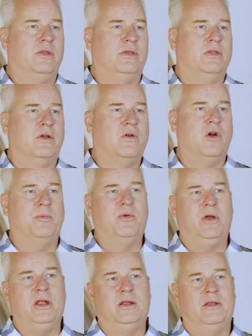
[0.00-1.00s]
The
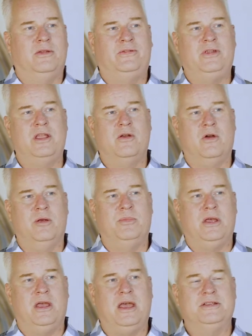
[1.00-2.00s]
corporate, C Corp,
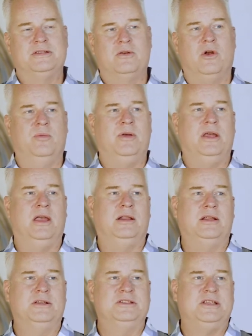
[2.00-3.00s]
S Corp,
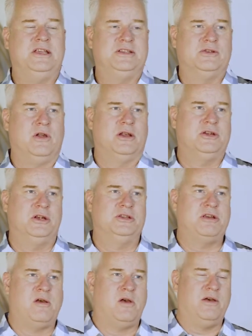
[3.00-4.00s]
LLC structures,
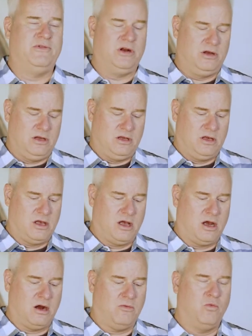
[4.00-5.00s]
however,
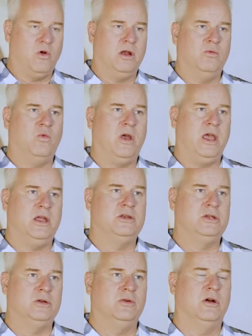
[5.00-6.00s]
are one way
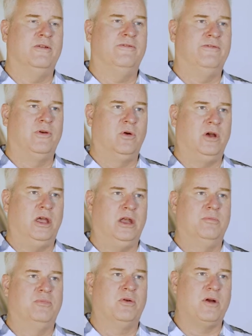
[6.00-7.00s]
to
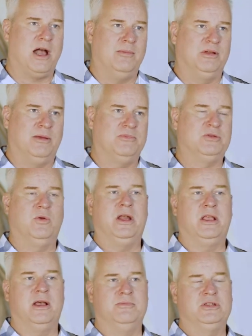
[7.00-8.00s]
avoid problems when
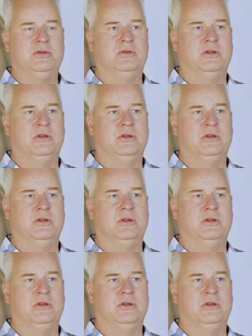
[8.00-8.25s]
it comes to